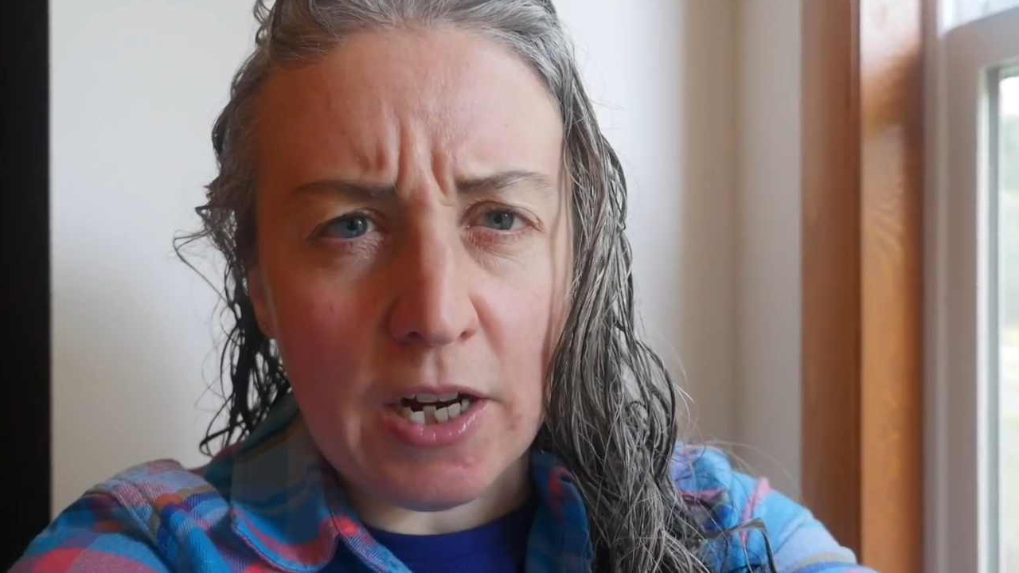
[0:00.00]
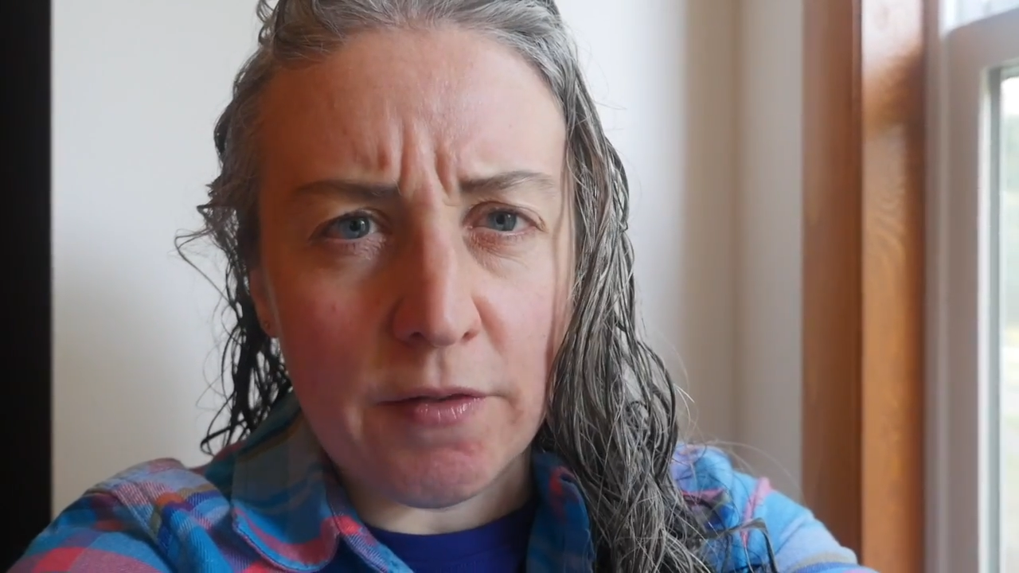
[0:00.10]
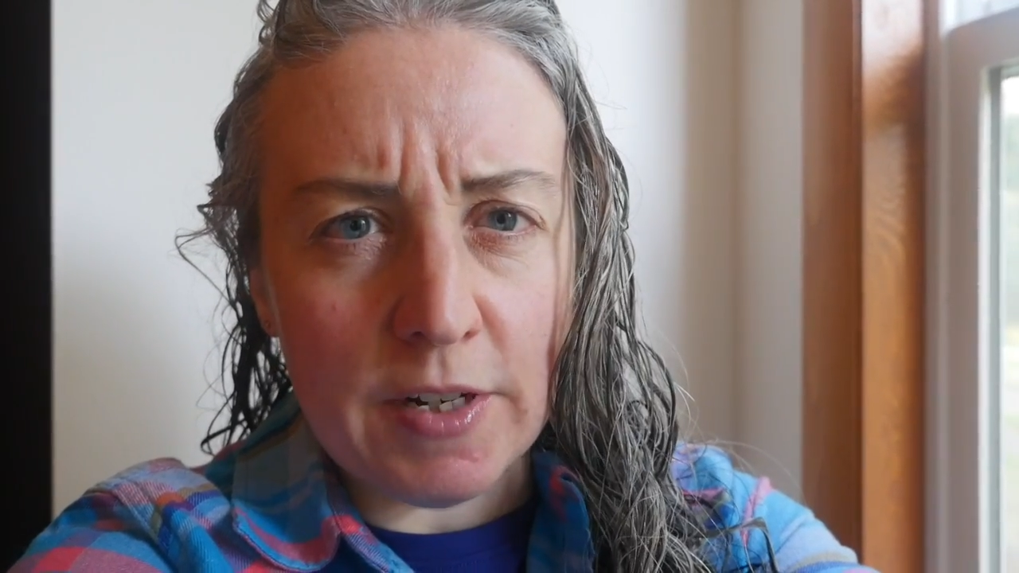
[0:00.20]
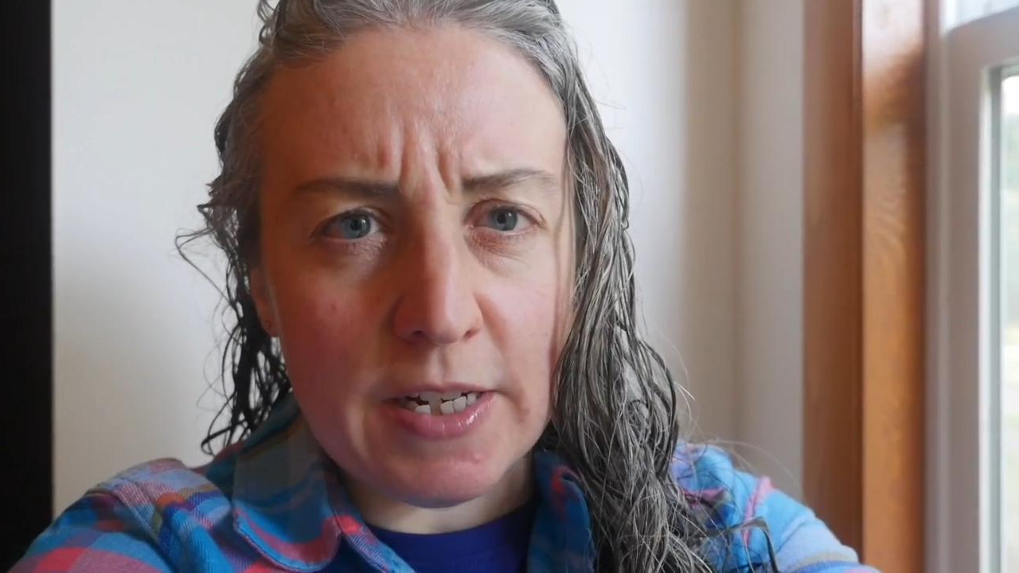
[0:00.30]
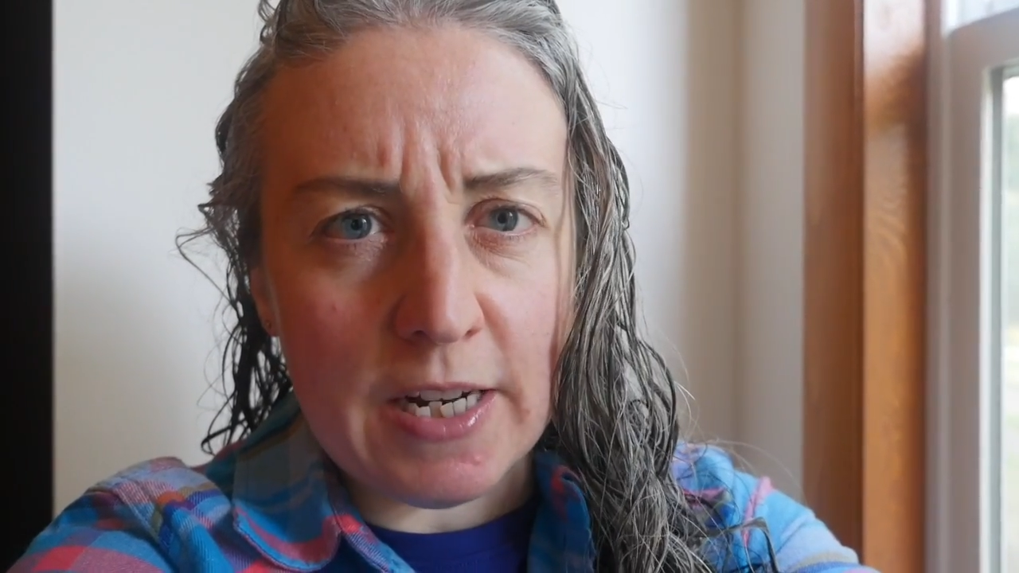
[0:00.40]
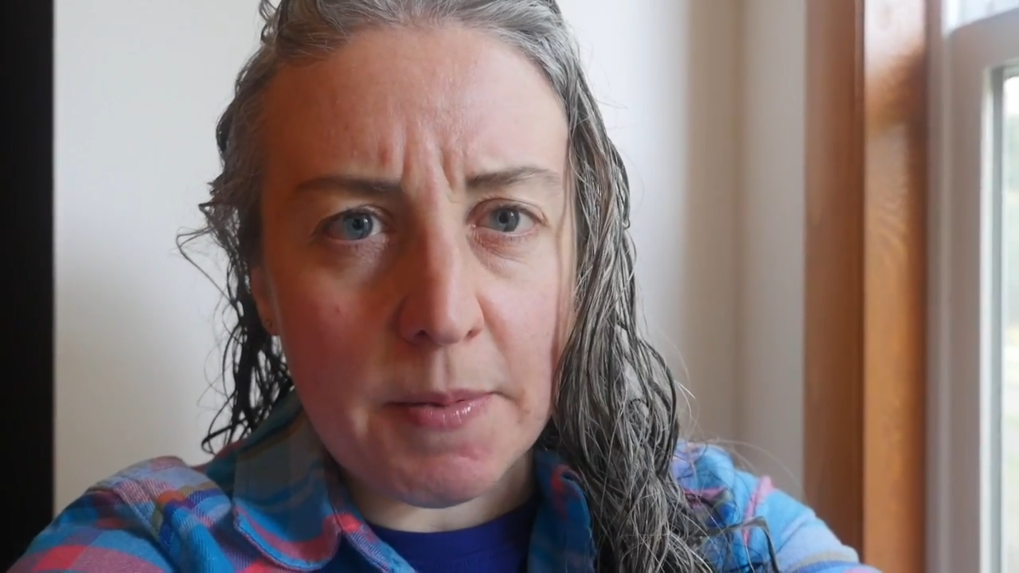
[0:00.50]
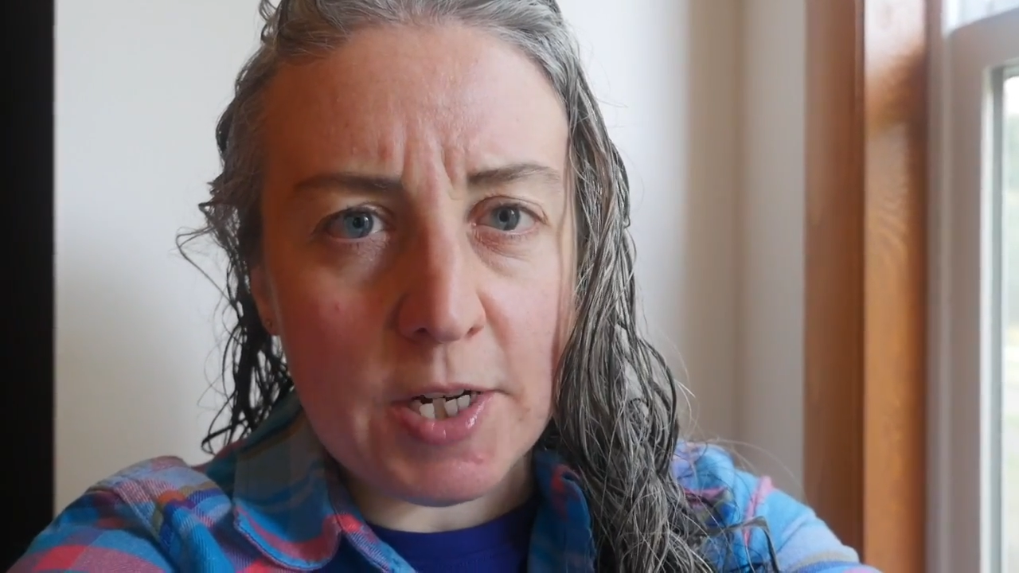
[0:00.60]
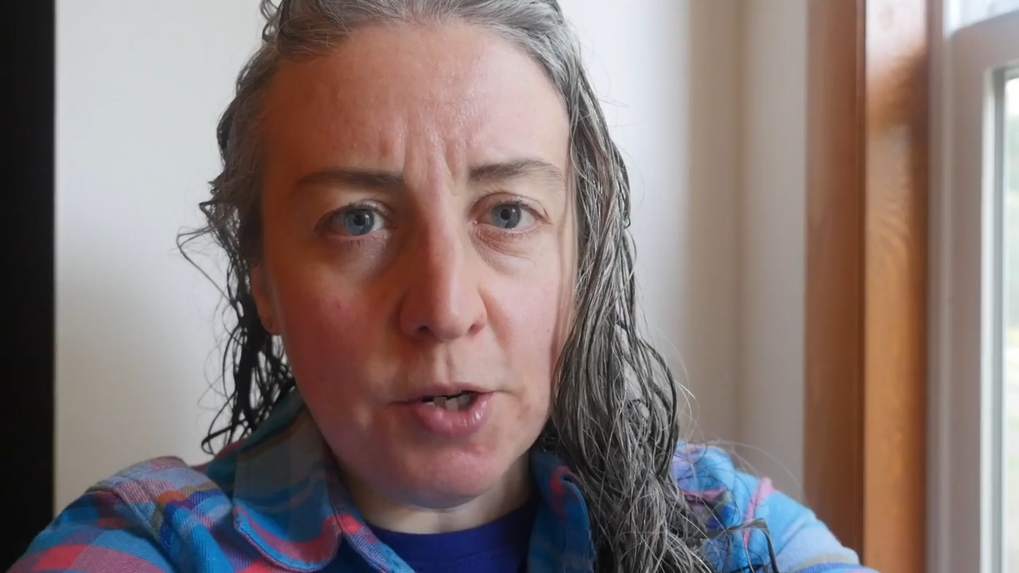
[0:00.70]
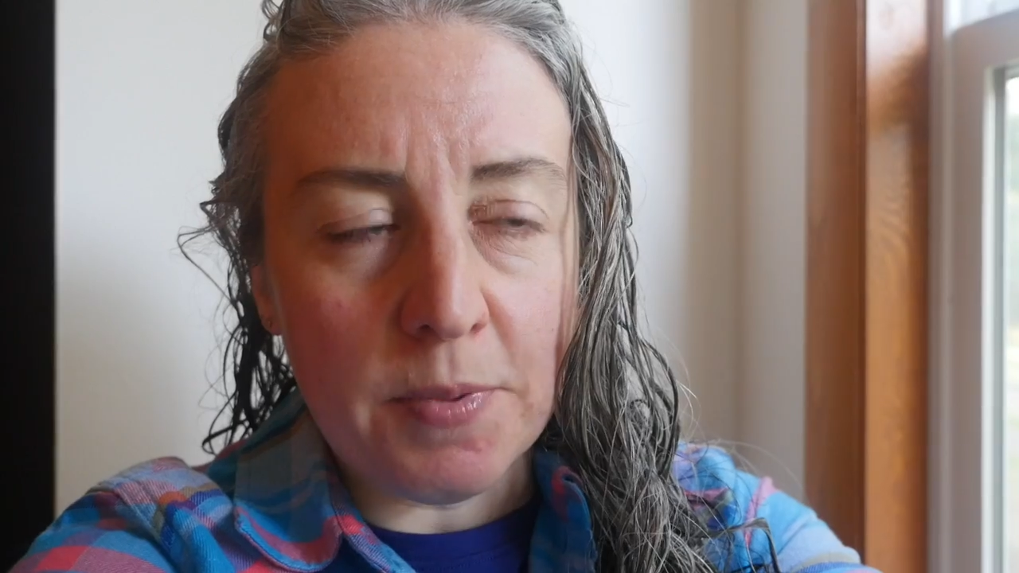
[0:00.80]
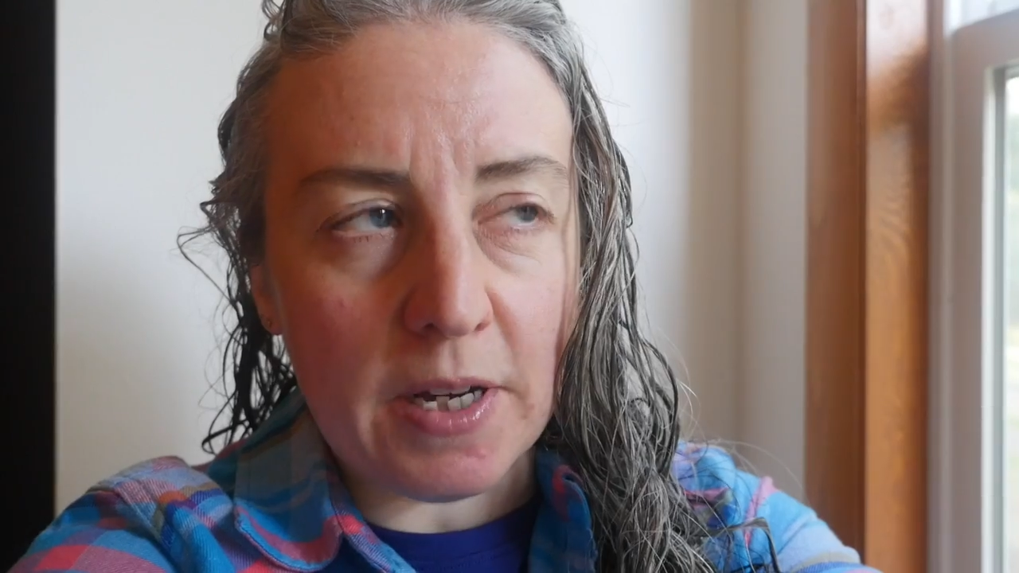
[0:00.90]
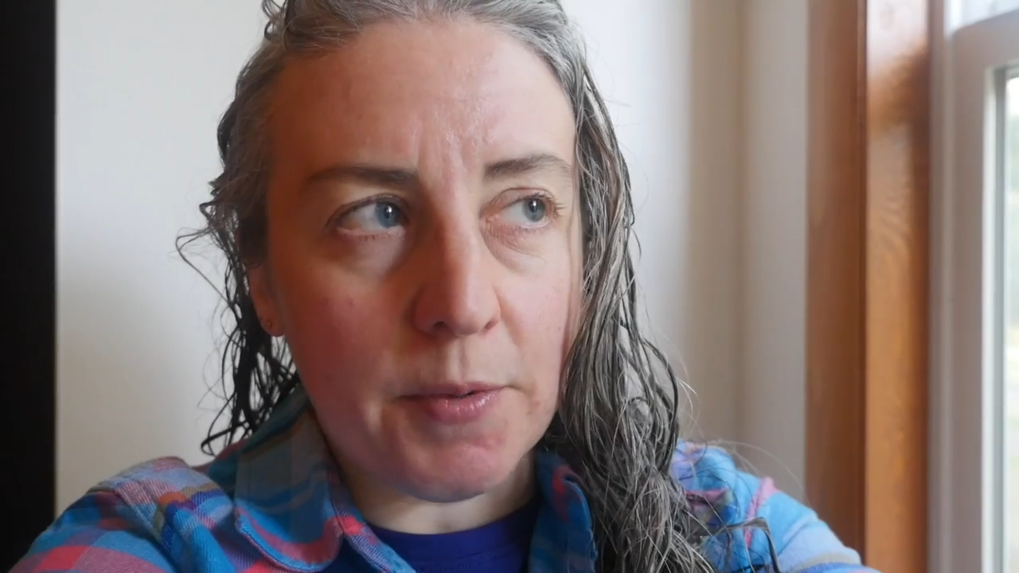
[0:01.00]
gone and written it down in my notebook.